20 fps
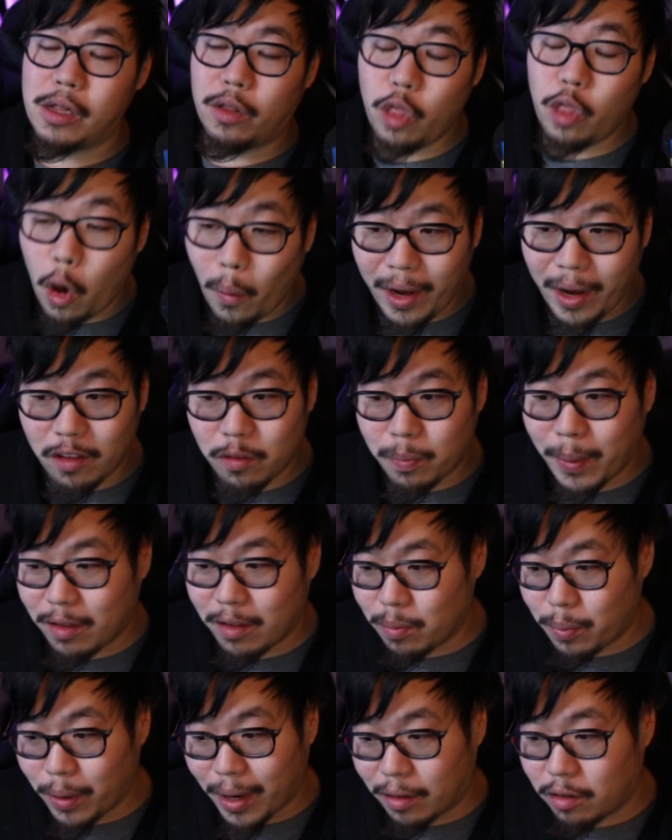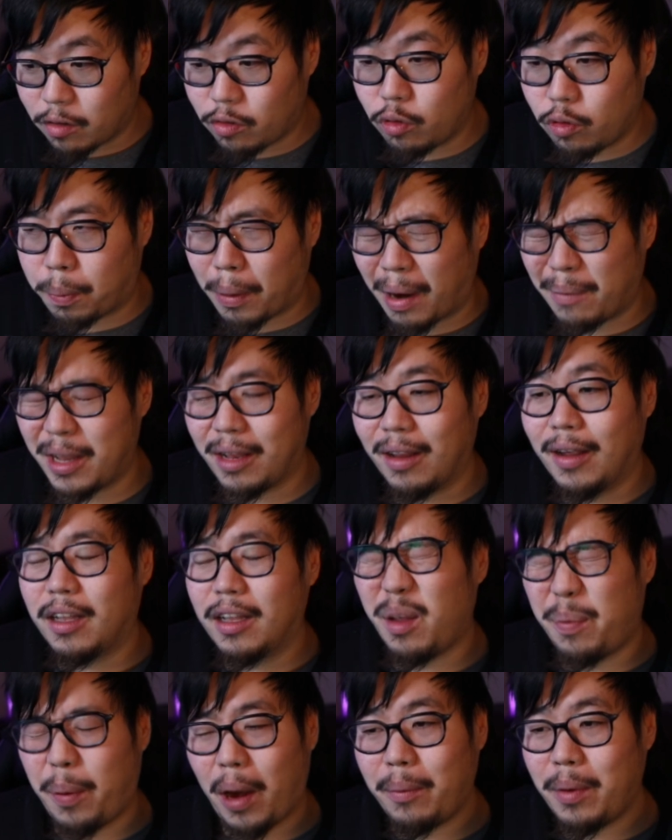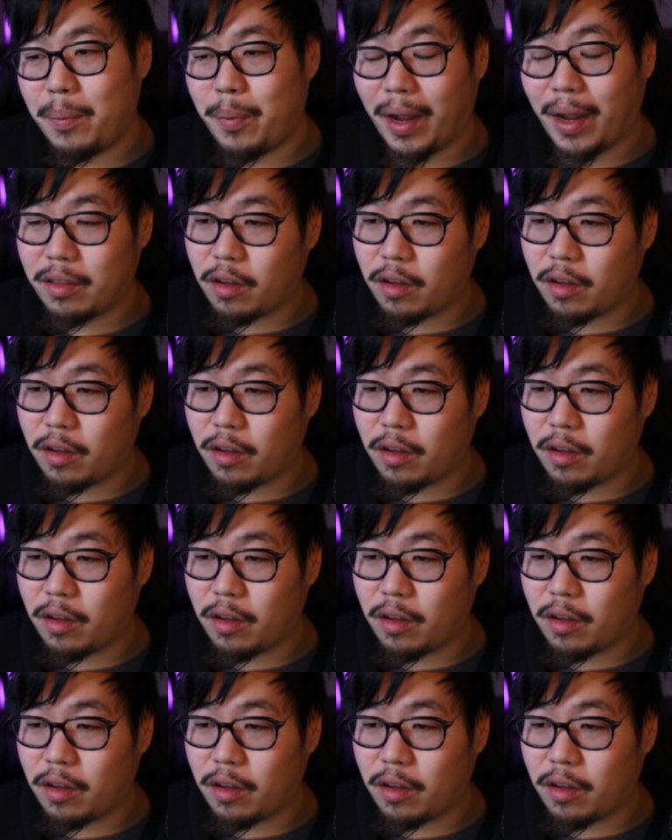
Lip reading: No one expects to bring out this new Primate. They probably bring